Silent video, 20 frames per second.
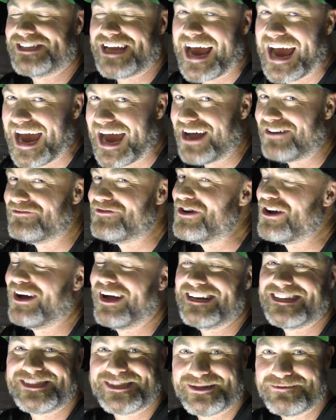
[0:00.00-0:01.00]
We just
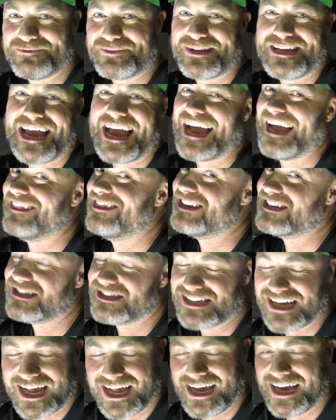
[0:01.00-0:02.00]
have not simply
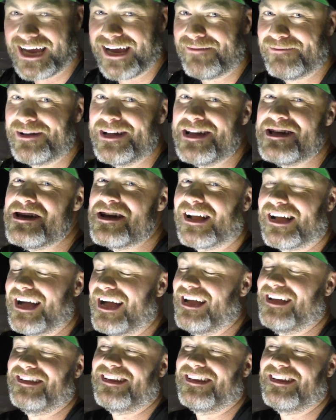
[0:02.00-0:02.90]
had the time.